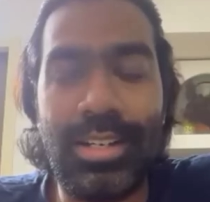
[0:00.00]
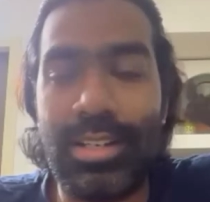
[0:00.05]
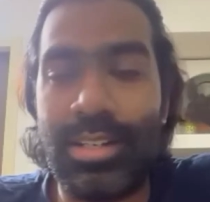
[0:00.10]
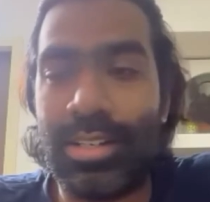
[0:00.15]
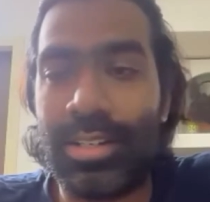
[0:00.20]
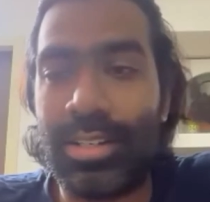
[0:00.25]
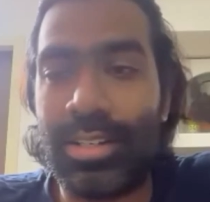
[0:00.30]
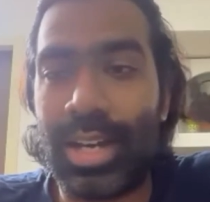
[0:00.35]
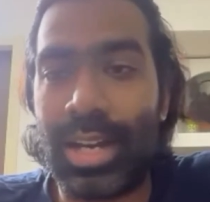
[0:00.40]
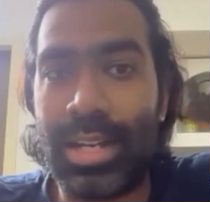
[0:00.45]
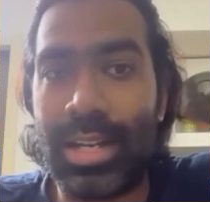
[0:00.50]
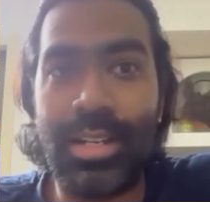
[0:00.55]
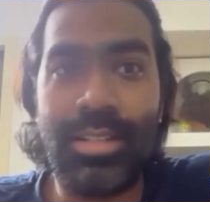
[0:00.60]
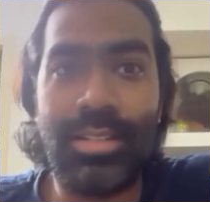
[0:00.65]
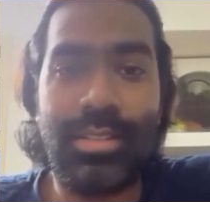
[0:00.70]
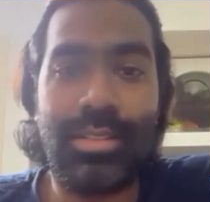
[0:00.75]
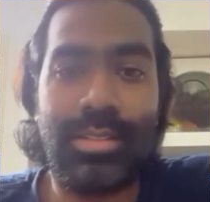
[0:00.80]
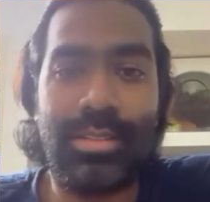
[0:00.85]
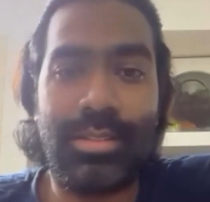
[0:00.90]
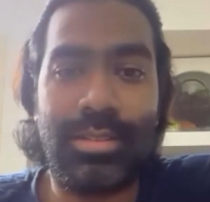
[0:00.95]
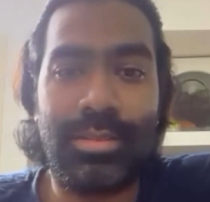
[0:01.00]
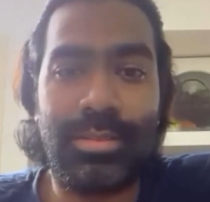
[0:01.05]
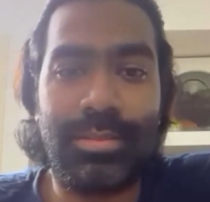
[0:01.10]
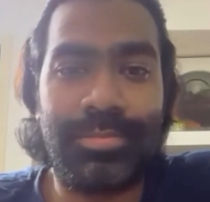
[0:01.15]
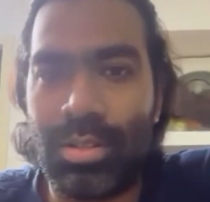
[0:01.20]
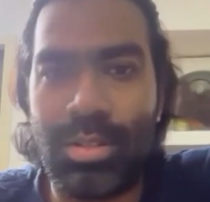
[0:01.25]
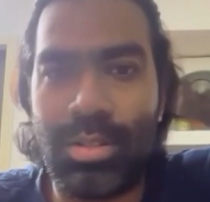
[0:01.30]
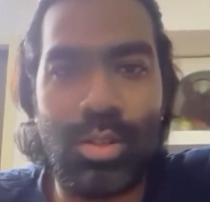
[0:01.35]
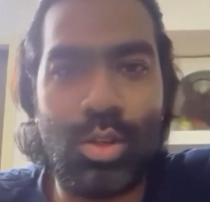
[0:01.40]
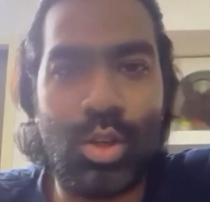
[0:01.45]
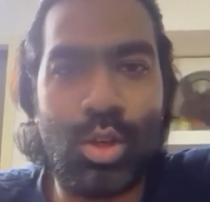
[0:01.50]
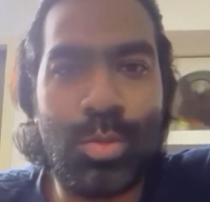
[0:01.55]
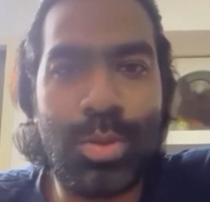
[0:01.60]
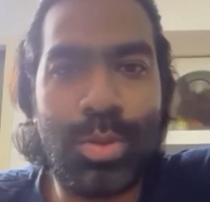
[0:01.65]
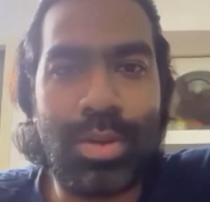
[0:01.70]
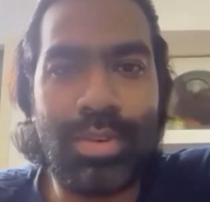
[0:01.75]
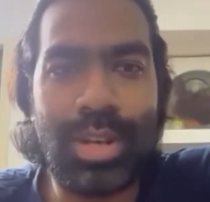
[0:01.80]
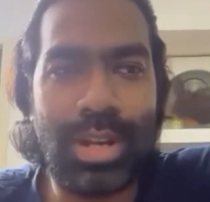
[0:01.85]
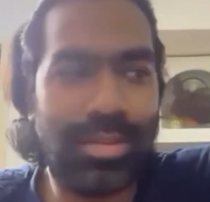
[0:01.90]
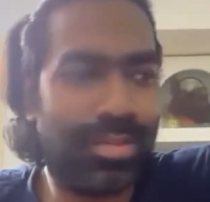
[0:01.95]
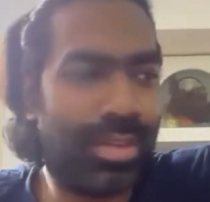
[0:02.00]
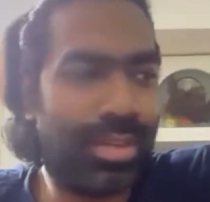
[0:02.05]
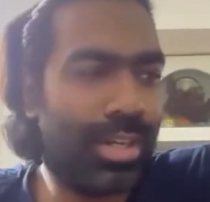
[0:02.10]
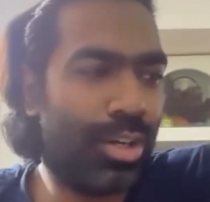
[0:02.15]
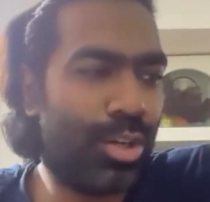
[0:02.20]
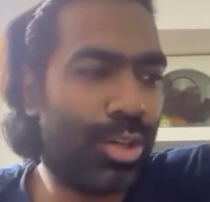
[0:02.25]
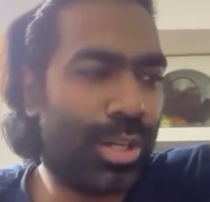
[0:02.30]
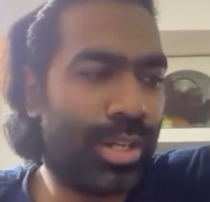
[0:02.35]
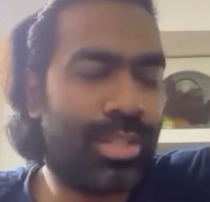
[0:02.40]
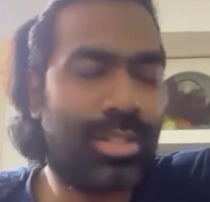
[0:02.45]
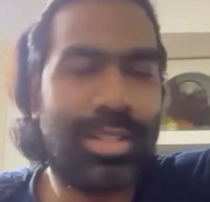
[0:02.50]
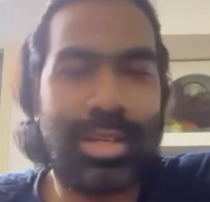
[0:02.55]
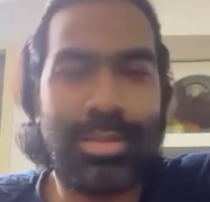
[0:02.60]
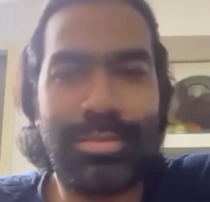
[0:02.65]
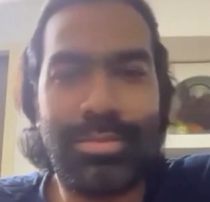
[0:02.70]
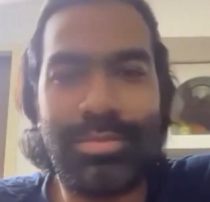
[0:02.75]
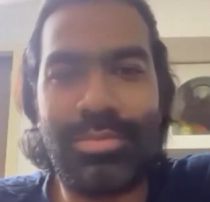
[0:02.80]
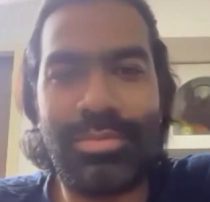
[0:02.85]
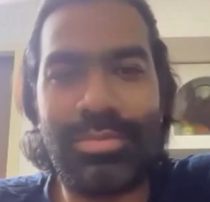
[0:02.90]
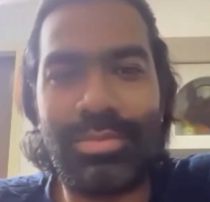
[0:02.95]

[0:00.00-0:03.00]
Hi guys, hope you have done well in your exam.